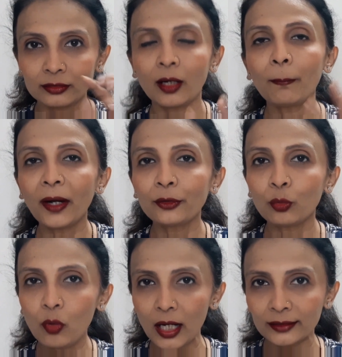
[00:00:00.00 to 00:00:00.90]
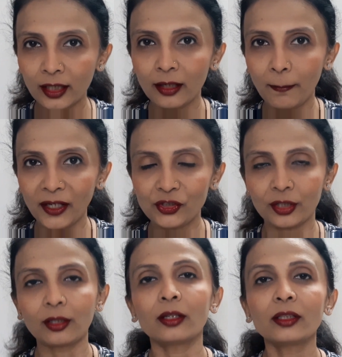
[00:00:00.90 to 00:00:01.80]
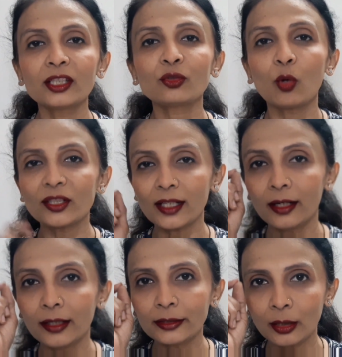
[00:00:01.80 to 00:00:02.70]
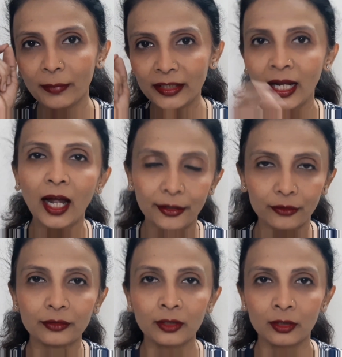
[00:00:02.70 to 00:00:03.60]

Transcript: compared to other lip and cheek tint. This was a little bit higher,